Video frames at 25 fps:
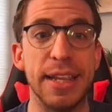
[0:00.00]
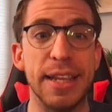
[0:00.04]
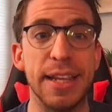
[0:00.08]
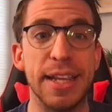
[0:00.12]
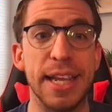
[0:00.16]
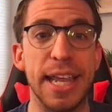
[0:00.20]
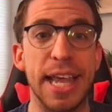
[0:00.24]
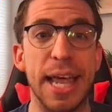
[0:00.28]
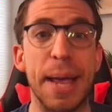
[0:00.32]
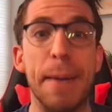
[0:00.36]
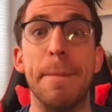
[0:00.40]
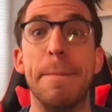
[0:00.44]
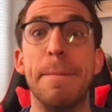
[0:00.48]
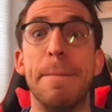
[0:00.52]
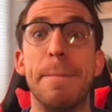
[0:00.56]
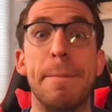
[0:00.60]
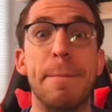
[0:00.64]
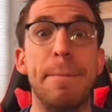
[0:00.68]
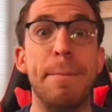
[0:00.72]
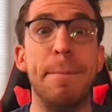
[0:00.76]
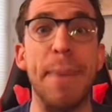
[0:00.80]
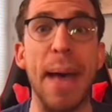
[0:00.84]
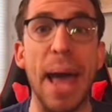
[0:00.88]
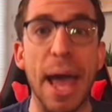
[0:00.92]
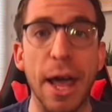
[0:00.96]
it
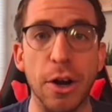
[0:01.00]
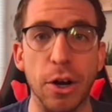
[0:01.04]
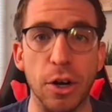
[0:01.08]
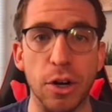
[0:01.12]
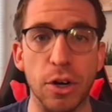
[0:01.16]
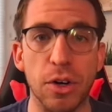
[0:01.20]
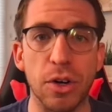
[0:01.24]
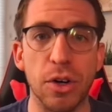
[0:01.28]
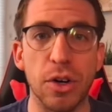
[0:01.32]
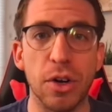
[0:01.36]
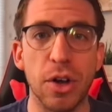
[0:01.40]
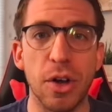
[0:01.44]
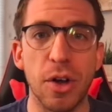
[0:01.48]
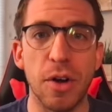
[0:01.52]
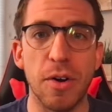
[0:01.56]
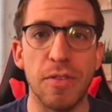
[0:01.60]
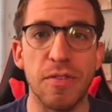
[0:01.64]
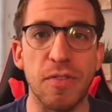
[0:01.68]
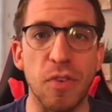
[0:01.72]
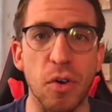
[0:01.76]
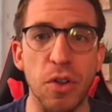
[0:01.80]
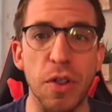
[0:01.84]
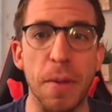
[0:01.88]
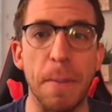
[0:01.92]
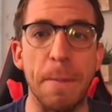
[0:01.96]
better
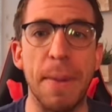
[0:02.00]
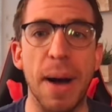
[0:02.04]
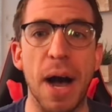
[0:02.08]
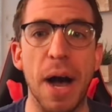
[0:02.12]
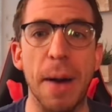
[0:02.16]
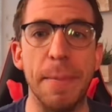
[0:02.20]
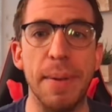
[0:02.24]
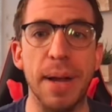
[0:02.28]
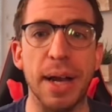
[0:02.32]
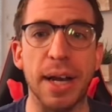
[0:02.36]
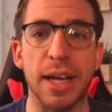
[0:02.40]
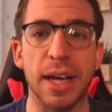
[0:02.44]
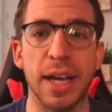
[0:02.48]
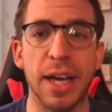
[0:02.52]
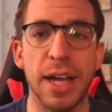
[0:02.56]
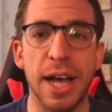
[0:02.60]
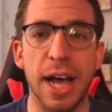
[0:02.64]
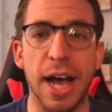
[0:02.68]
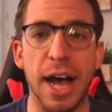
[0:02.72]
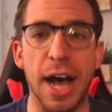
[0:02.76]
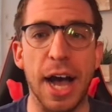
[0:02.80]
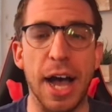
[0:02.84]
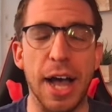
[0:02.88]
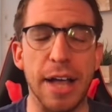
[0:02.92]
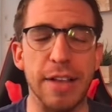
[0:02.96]
for the public.
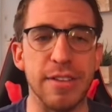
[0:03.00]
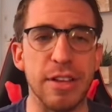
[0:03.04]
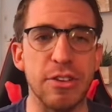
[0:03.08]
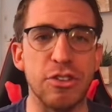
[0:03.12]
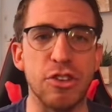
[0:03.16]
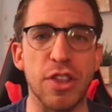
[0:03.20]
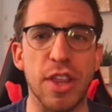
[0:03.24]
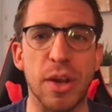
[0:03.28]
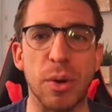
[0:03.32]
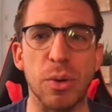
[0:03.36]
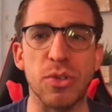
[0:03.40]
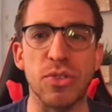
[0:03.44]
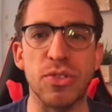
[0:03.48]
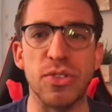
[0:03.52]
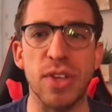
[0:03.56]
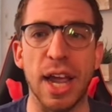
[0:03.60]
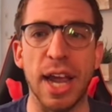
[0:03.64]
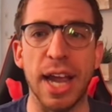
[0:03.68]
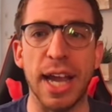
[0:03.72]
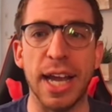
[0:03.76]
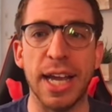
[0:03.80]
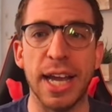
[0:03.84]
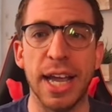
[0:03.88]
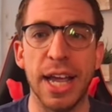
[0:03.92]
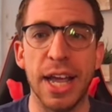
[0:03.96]
Uh, essentially, they were
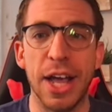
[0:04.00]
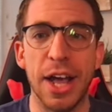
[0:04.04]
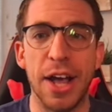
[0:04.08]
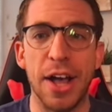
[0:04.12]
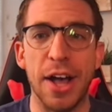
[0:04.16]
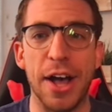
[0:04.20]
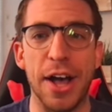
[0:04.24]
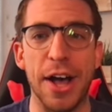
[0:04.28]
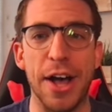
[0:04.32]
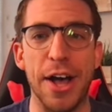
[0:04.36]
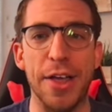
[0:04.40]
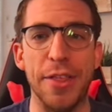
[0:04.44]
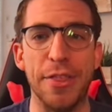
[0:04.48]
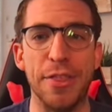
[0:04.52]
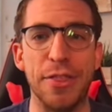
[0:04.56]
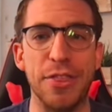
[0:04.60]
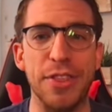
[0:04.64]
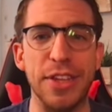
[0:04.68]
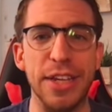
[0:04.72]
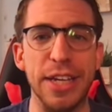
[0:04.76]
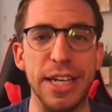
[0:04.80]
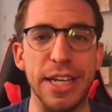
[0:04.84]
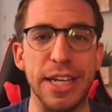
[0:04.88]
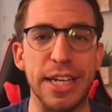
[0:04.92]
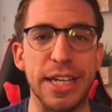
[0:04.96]
saying uh,
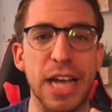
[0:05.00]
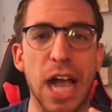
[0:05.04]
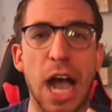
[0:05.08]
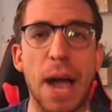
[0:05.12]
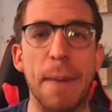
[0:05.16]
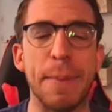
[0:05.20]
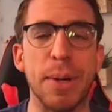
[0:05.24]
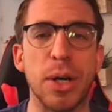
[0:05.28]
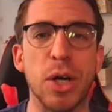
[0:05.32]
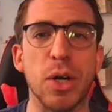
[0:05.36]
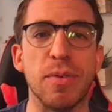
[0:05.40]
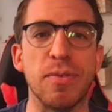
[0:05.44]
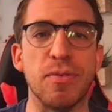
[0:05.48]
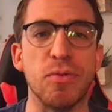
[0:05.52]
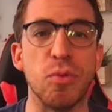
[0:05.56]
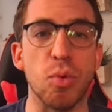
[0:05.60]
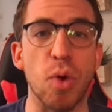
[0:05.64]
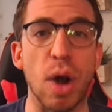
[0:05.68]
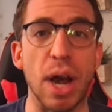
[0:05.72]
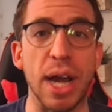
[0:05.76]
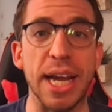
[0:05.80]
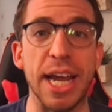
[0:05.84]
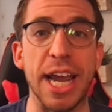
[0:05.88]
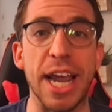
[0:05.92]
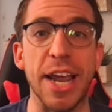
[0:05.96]
the
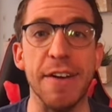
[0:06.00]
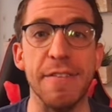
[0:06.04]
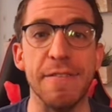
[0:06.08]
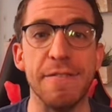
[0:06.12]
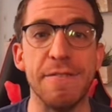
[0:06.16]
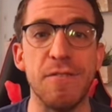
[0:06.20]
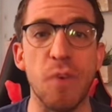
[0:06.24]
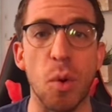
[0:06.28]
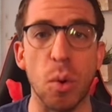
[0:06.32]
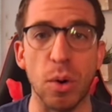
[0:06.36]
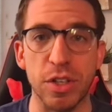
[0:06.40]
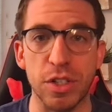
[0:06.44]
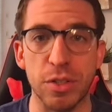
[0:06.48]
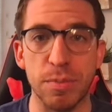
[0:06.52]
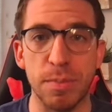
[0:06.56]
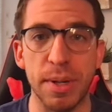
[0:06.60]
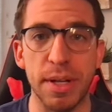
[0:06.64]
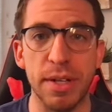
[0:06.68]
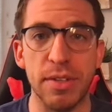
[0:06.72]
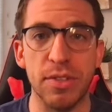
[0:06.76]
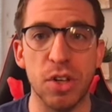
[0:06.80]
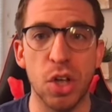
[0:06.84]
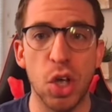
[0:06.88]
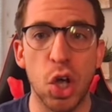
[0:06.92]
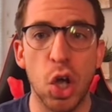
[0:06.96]
copyright
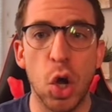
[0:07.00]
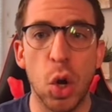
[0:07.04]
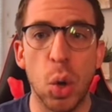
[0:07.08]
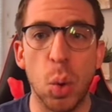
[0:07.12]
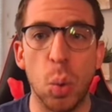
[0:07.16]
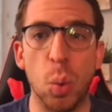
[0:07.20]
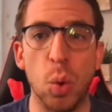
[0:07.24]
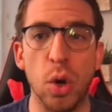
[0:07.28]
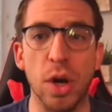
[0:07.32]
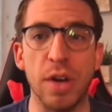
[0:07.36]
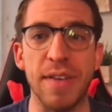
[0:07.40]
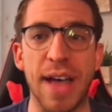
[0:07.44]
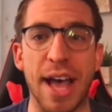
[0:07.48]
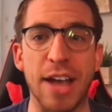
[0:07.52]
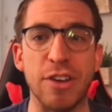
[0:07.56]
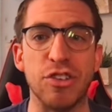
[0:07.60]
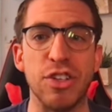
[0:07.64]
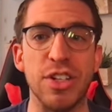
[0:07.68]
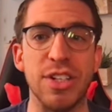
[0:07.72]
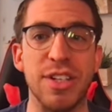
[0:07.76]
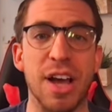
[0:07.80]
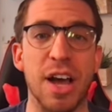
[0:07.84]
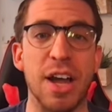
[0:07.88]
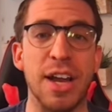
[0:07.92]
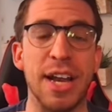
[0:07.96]
enforcement would have
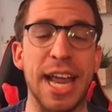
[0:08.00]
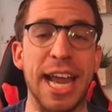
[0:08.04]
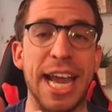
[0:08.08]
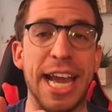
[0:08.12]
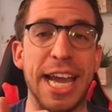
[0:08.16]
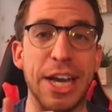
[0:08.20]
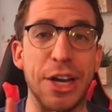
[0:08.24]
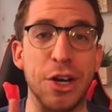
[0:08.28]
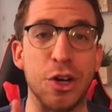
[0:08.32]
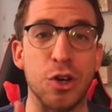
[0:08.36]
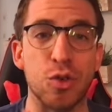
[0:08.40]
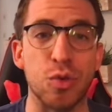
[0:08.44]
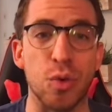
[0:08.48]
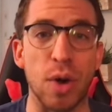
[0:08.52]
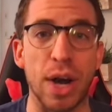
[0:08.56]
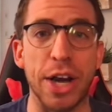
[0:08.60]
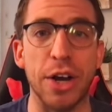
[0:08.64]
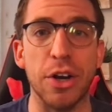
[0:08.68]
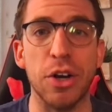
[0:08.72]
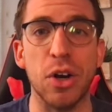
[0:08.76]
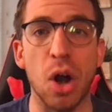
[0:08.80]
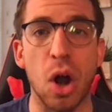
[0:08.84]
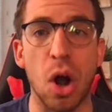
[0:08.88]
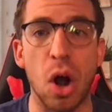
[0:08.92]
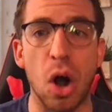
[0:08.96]
actually done a
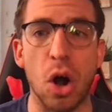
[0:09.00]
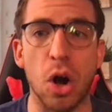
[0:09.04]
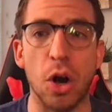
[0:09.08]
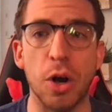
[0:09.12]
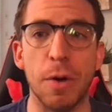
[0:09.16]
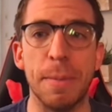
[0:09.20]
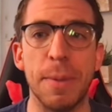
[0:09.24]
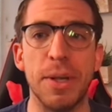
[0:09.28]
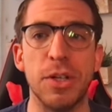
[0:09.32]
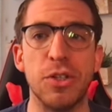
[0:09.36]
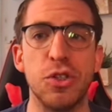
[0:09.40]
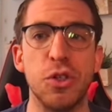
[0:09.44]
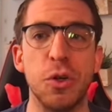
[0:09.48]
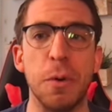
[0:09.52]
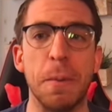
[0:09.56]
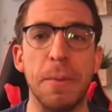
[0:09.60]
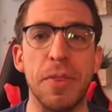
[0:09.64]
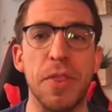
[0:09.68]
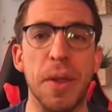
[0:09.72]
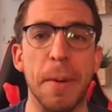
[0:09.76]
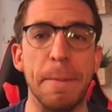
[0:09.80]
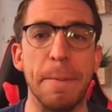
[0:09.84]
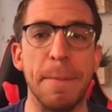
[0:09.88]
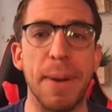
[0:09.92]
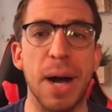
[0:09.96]
greater harm to
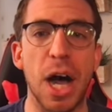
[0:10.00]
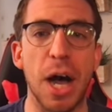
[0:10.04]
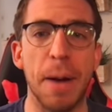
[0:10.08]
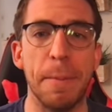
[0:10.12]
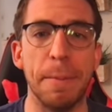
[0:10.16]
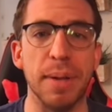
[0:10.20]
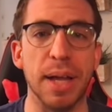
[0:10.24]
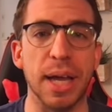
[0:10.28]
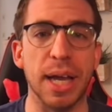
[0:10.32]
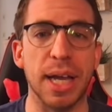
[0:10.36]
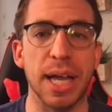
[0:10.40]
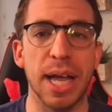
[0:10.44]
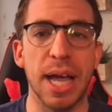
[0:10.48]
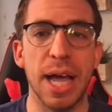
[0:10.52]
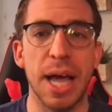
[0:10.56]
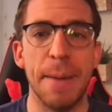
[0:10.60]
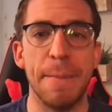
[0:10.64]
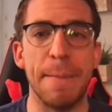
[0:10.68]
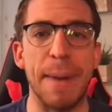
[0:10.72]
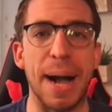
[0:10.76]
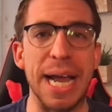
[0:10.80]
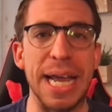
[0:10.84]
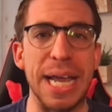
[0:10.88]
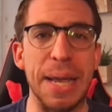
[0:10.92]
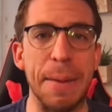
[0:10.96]
the public
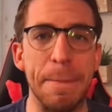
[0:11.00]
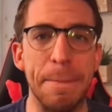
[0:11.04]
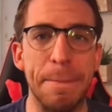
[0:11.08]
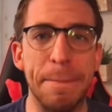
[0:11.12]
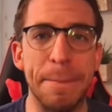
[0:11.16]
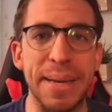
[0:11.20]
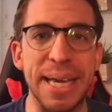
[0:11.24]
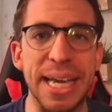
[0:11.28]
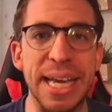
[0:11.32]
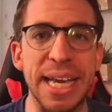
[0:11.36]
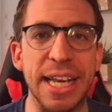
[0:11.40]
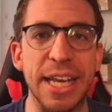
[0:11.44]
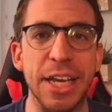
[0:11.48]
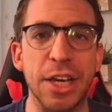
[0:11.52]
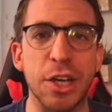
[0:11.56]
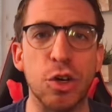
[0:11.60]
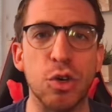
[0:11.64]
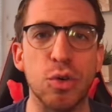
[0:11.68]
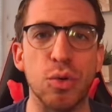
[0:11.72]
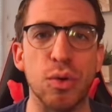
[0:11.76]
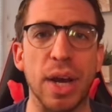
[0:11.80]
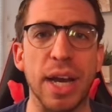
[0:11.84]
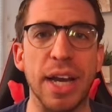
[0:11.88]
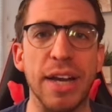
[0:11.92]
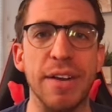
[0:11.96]
by impeding
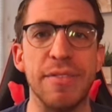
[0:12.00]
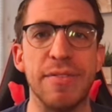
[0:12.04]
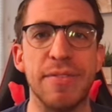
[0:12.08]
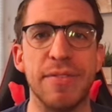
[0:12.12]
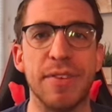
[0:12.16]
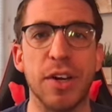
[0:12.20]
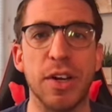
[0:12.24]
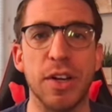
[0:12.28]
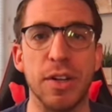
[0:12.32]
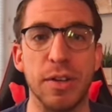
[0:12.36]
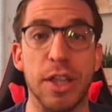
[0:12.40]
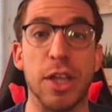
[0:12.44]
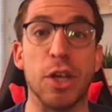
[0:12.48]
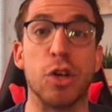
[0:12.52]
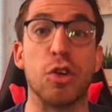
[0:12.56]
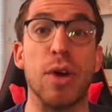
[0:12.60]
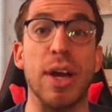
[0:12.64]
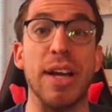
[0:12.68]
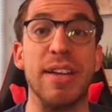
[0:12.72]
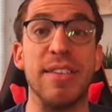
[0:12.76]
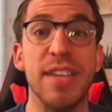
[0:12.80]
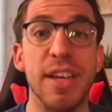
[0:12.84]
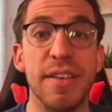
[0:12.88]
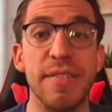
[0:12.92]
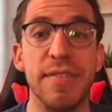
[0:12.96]
creative the
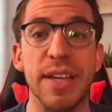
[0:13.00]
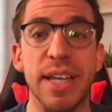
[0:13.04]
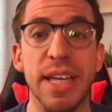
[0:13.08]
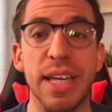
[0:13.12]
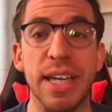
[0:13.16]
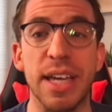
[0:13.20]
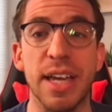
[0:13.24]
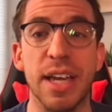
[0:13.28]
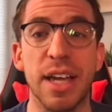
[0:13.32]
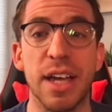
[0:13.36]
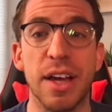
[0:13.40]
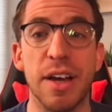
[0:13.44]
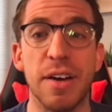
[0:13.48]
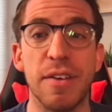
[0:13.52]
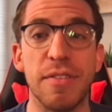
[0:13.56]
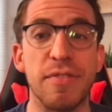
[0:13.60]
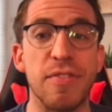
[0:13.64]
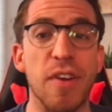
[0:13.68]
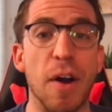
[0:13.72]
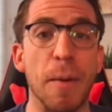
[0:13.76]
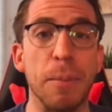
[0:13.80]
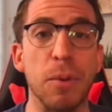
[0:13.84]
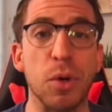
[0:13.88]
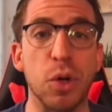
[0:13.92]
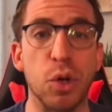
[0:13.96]
creativity
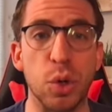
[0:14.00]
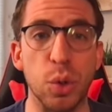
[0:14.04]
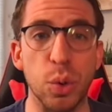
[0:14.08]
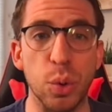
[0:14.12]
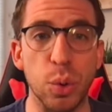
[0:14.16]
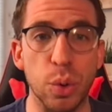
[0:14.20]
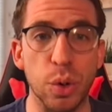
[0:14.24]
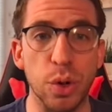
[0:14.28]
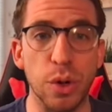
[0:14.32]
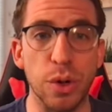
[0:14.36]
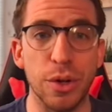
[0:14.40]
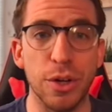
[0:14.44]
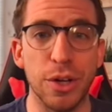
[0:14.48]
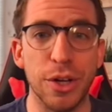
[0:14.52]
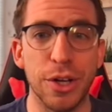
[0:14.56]
from Google.